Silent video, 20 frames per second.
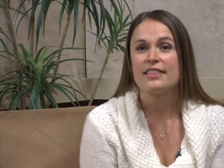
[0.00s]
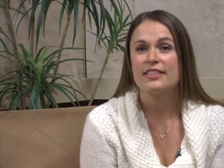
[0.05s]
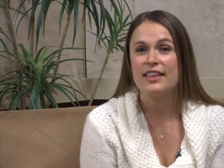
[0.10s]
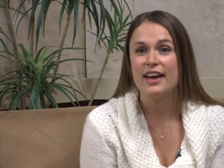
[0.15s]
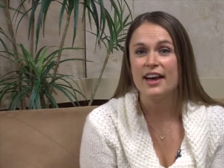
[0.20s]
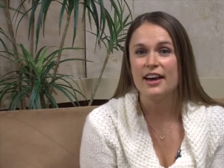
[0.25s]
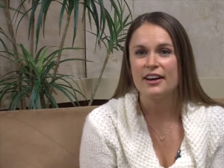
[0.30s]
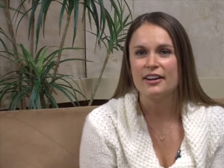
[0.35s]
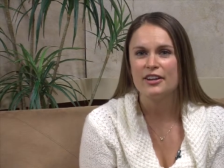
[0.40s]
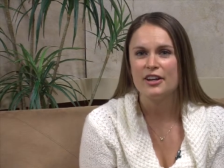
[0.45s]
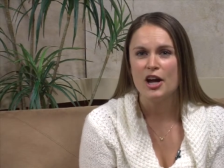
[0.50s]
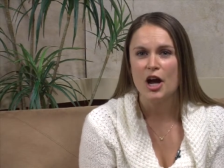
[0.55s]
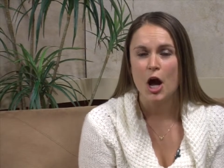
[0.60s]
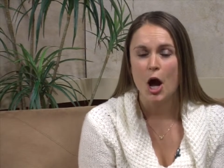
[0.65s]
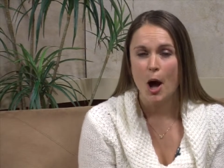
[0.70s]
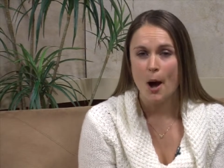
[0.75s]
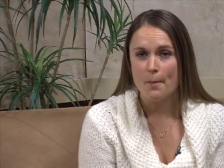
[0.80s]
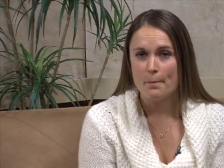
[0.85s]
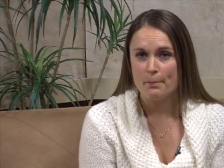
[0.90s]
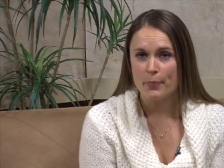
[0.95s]
Then,
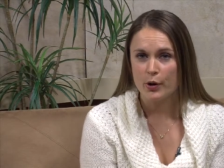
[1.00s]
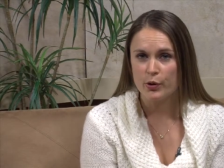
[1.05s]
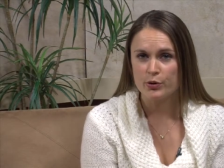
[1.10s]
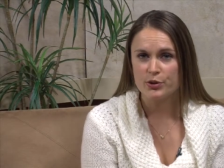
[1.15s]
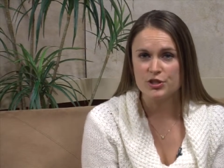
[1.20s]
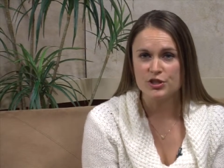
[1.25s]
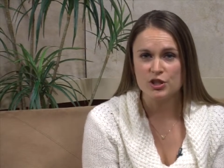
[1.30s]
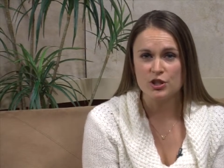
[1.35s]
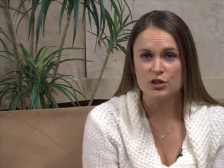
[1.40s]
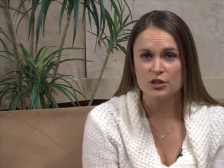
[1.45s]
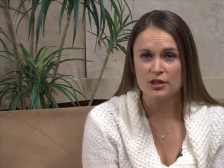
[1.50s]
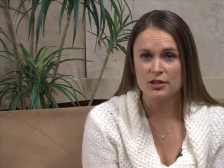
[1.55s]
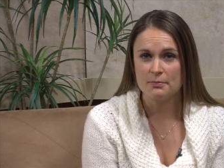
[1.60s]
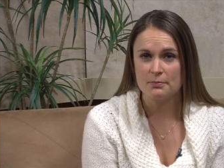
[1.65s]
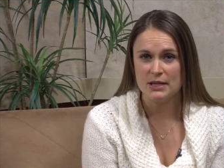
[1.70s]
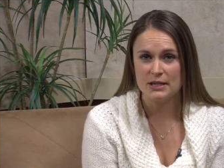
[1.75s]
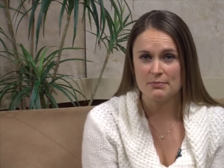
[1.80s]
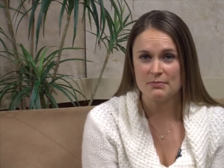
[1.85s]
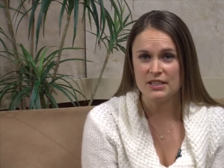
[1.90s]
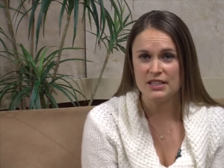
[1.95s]
post your
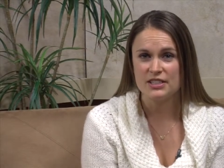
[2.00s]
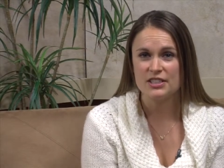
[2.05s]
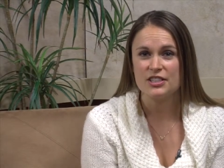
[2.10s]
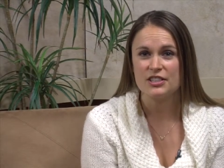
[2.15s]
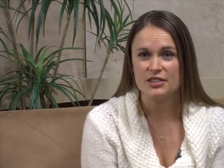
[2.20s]
commitment